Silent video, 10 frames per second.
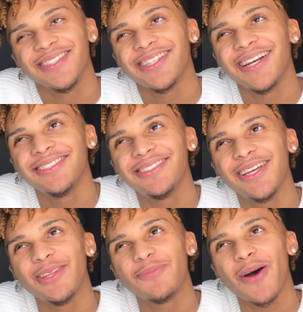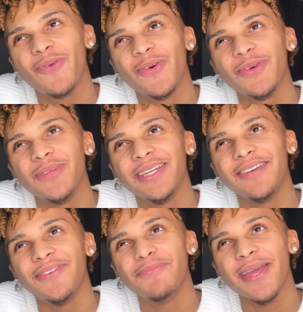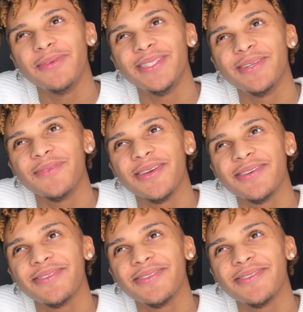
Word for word: Should I just tell him I want him to give a baby to me?